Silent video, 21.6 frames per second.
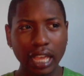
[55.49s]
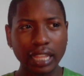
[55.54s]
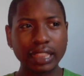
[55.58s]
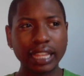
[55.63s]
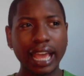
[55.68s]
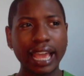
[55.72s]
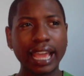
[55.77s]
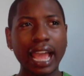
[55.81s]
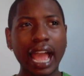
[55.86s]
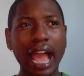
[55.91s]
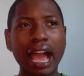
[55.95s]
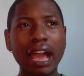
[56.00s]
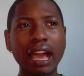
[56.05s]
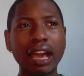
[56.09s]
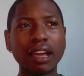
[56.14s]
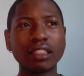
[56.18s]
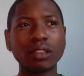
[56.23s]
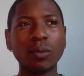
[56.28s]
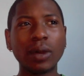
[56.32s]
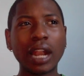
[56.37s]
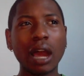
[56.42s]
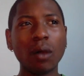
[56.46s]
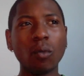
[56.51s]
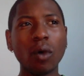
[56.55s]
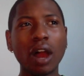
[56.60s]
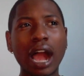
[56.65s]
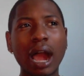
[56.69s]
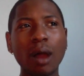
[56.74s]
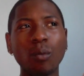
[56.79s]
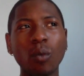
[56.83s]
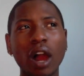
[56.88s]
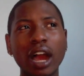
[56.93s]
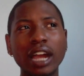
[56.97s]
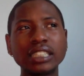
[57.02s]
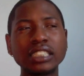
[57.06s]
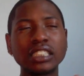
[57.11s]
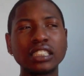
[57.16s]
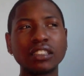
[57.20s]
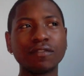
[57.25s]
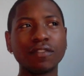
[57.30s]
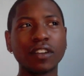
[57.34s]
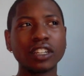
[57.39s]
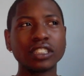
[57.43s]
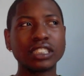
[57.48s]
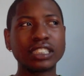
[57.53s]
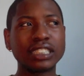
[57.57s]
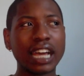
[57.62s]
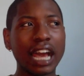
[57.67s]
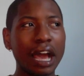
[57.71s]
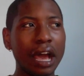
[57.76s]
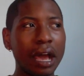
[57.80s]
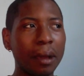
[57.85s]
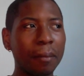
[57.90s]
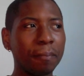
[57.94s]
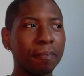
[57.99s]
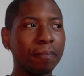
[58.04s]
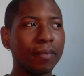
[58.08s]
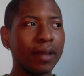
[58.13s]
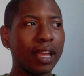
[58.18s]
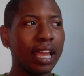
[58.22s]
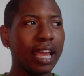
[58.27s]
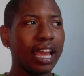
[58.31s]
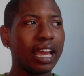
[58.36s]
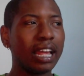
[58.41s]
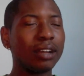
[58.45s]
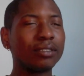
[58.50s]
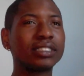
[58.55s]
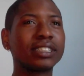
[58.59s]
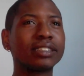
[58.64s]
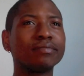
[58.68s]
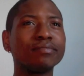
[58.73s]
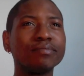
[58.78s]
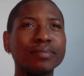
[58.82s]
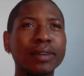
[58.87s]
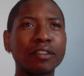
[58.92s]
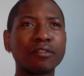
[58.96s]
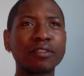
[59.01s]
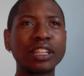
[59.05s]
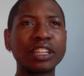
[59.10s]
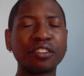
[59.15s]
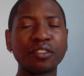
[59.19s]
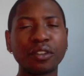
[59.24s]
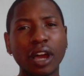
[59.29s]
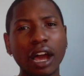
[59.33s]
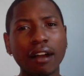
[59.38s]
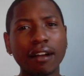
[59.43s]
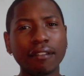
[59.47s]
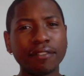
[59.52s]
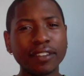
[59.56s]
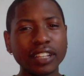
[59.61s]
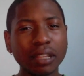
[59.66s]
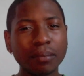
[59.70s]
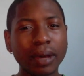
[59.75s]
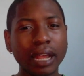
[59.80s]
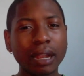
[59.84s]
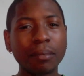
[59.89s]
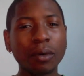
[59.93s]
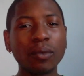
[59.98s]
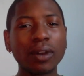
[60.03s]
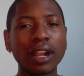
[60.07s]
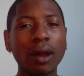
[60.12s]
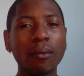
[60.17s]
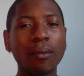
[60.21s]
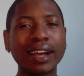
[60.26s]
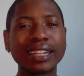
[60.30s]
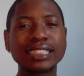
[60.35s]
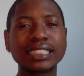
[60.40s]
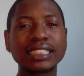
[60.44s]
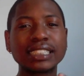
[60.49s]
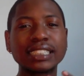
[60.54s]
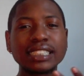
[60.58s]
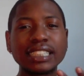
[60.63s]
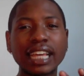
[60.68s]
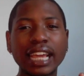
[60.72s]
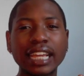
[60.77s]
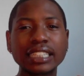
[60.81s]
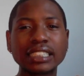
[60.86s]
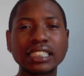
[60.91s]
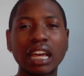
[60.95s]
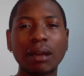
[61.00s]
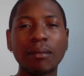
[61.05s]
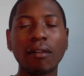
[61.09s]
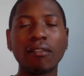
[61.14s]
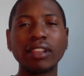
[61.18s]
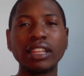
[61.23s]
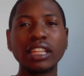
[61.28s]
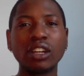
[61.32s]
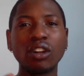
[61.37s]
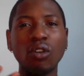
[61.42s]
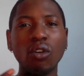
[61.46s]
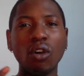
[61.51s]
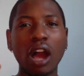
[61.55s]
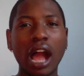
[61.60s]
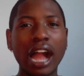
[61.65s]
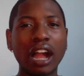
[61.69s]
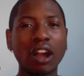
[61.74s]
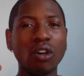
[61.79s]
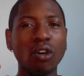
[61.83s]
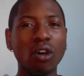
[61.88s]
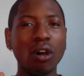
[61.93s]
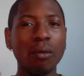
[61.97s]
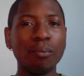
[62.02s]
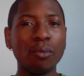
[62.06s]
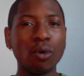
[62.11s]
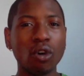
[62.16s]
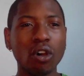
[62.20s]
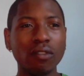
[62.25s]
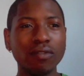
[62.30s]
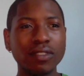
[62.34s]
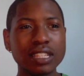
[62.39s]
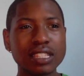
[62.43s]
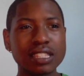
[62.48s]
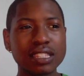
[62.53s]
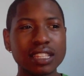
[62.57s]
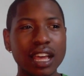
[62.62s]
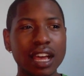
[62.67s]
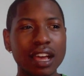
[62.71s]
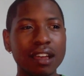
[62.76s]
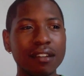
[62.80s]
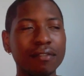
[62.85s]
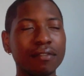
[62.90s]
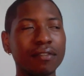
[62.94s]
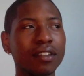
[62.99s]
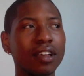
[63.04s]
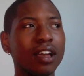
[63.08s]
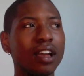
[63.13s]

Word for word: Like I when I I watched it the first time, and I was like, hmm, I really don't know how I feel about it. But when I watched it the second time, I really caught I caught more of the stuff